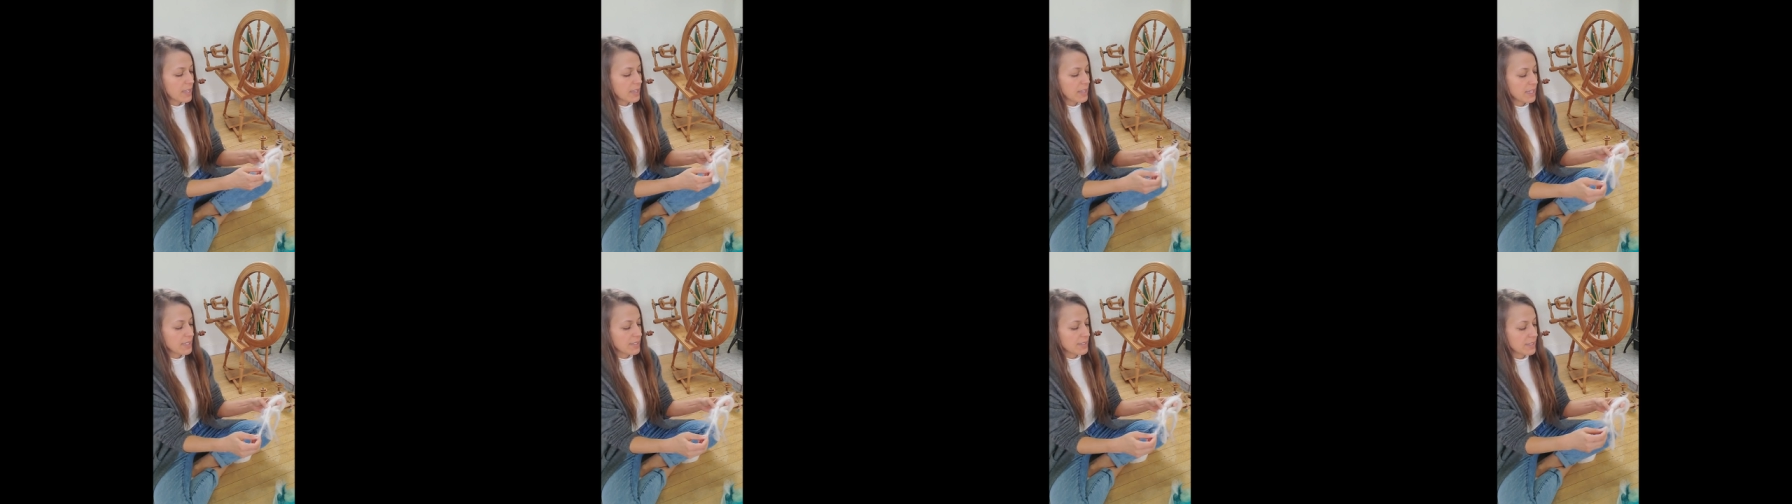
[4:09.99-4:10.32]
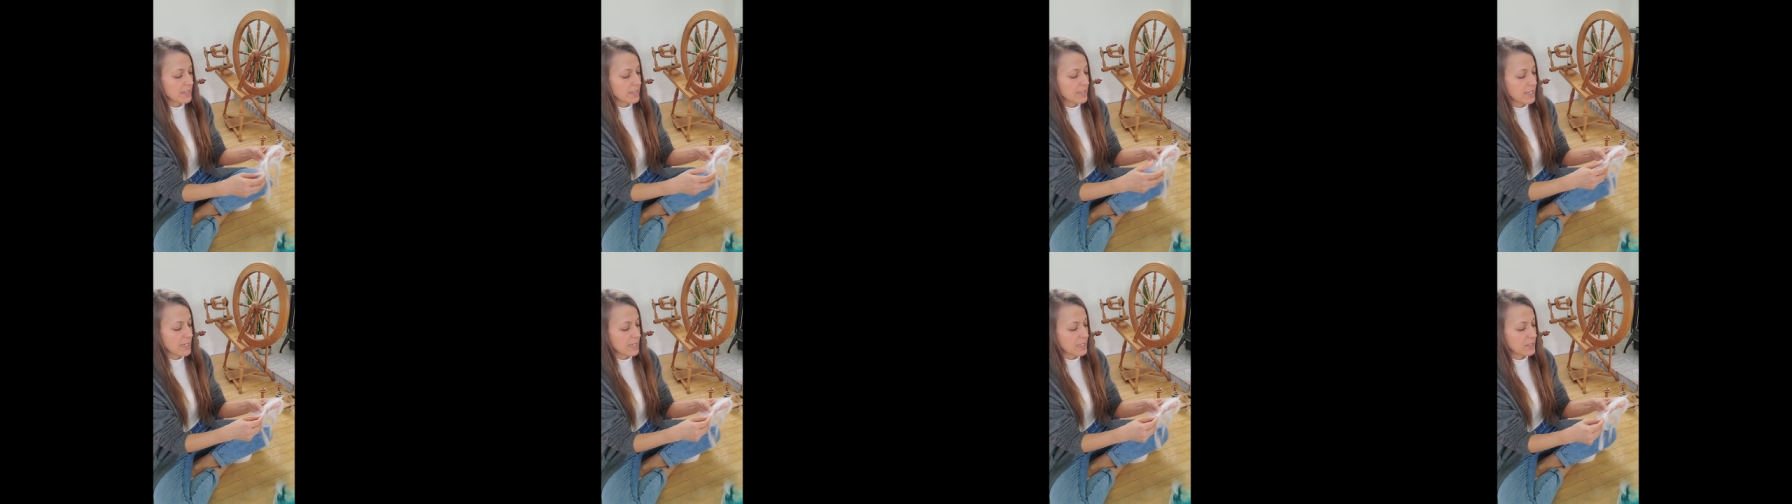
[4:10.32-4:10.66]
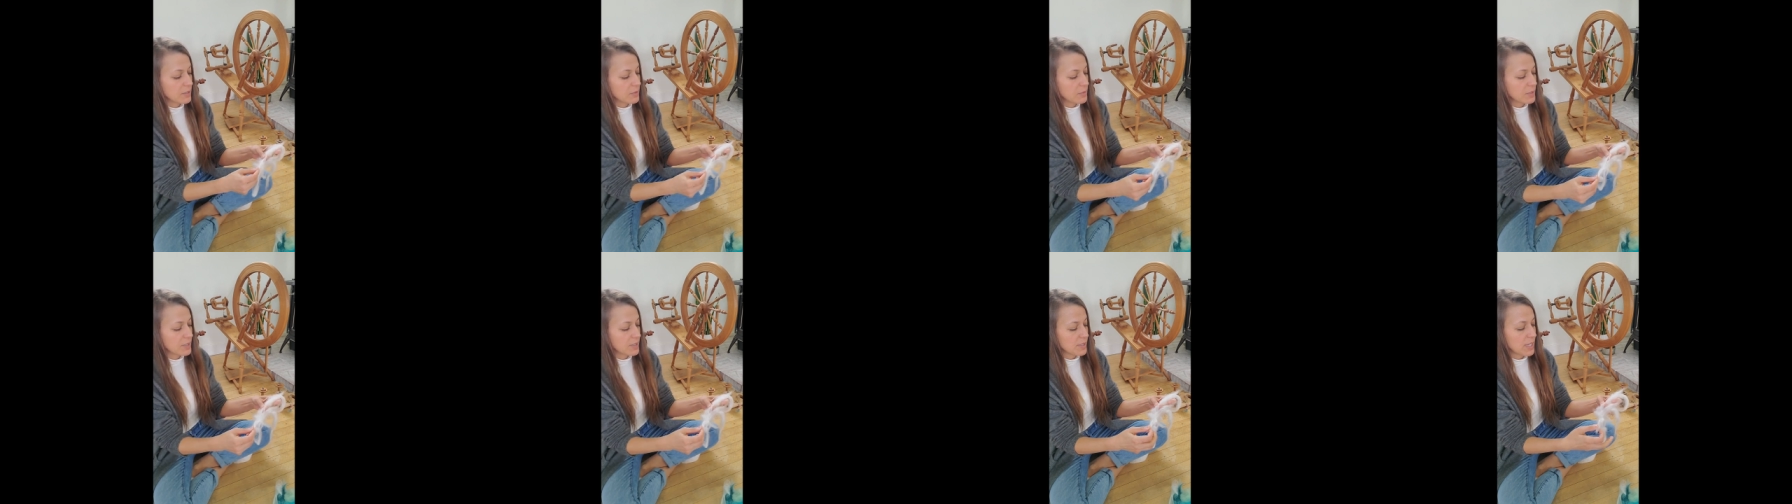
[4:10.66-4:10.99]
That's a
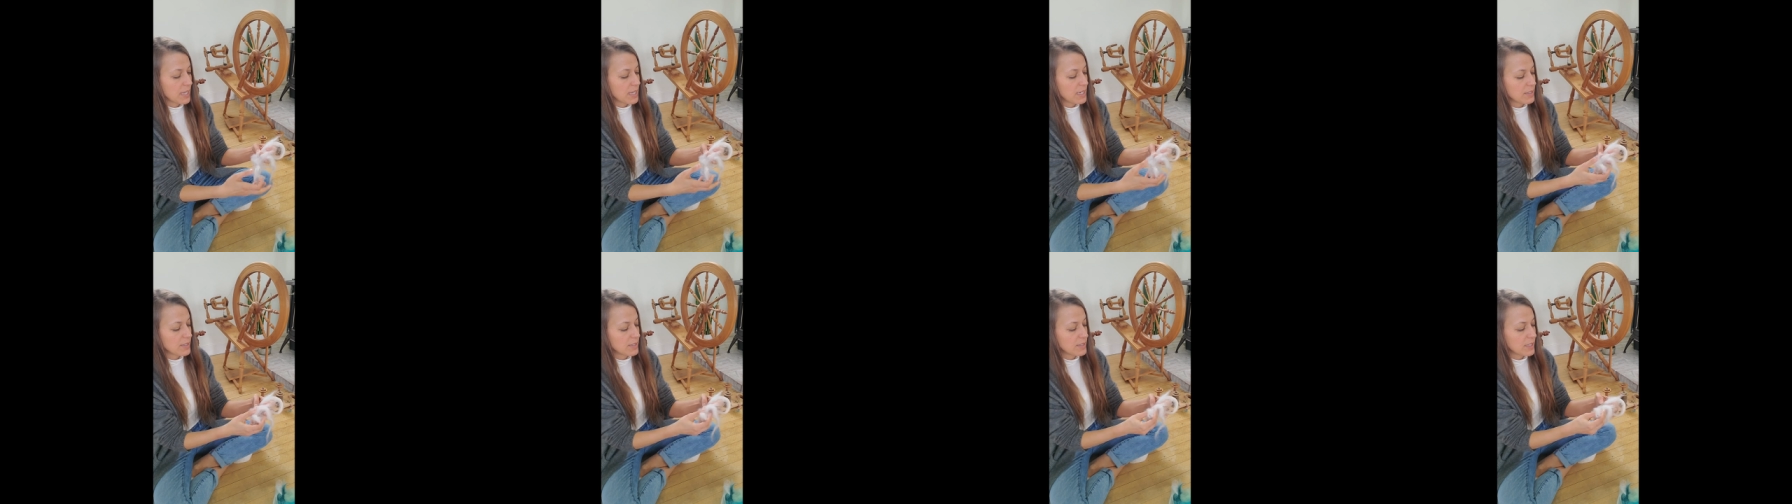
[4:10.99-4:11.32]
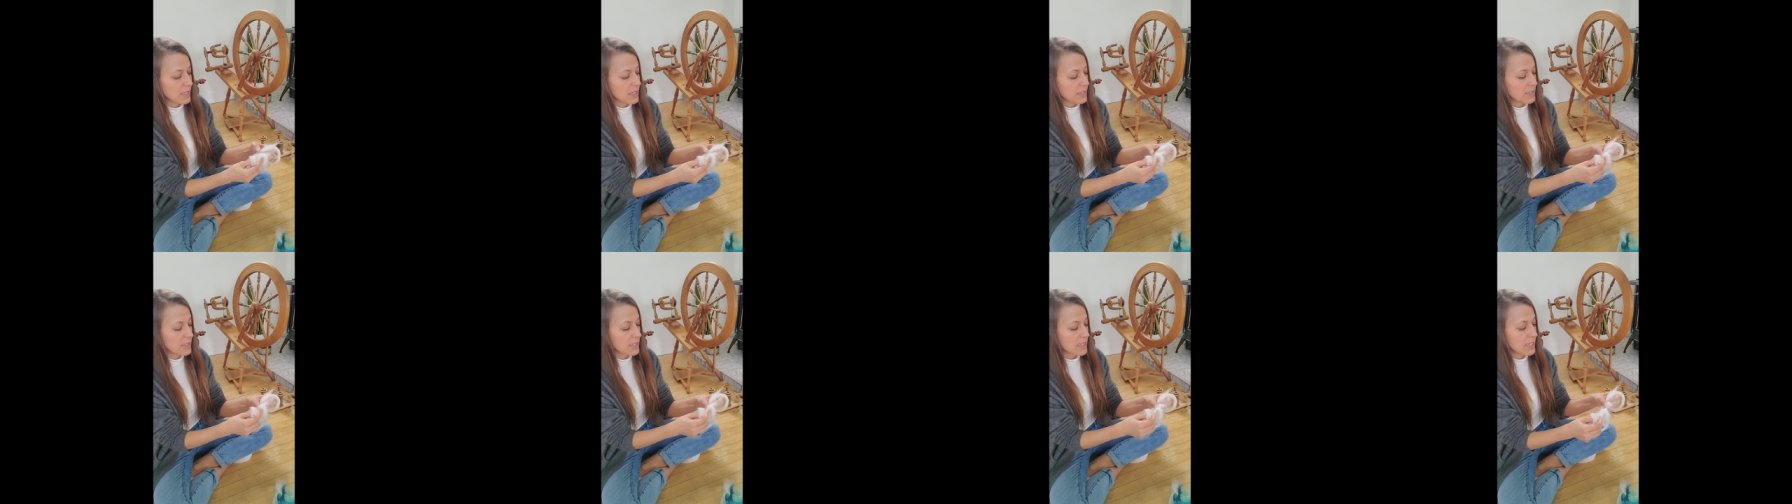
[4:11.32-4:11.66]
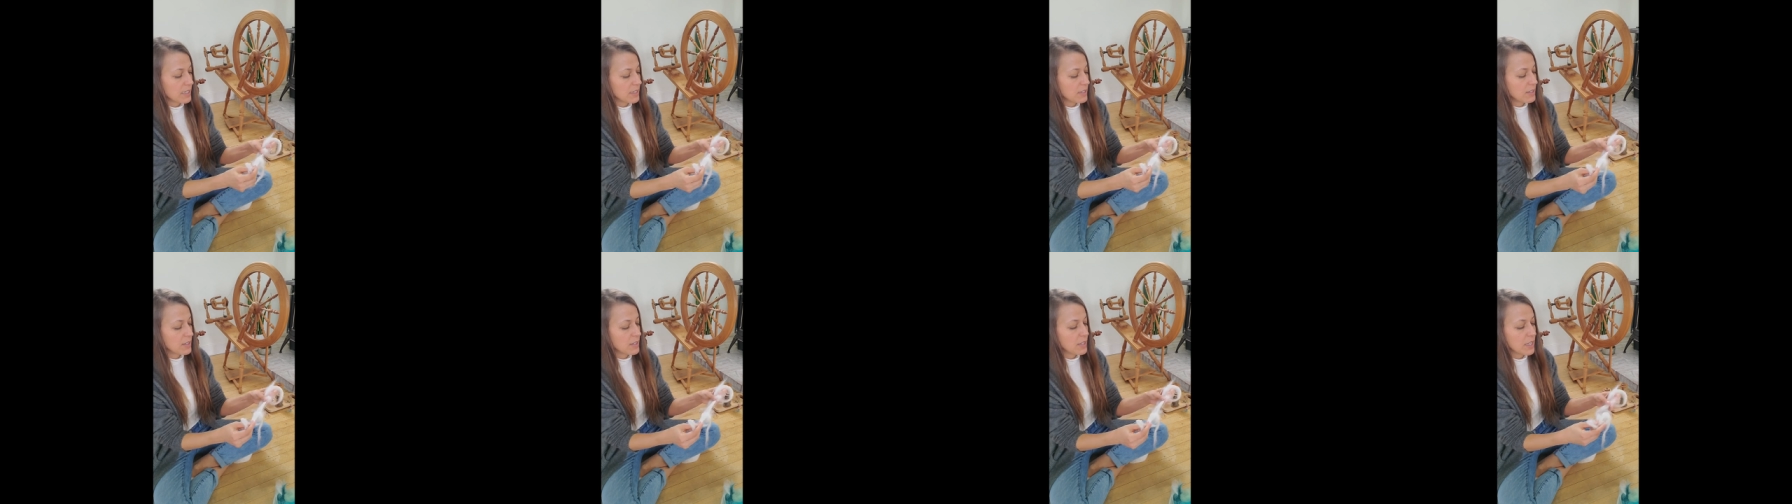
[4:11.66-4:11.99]
section where it's kind of stuck
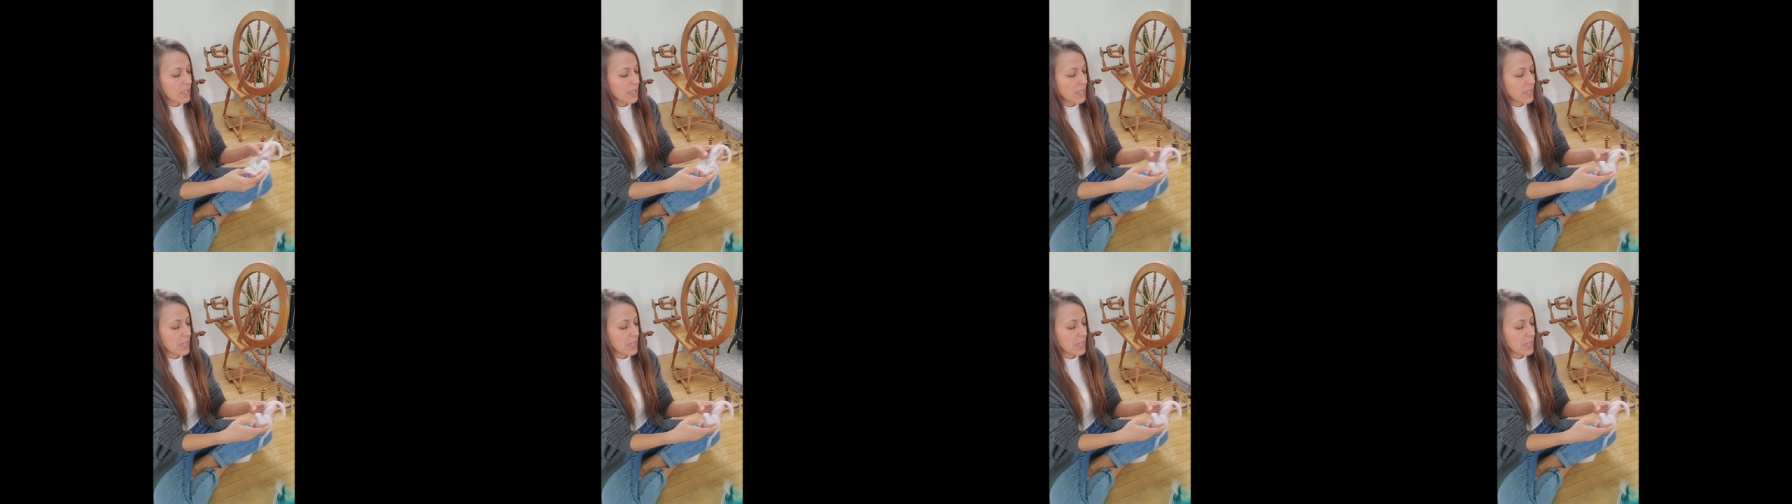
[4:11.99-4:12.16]
together.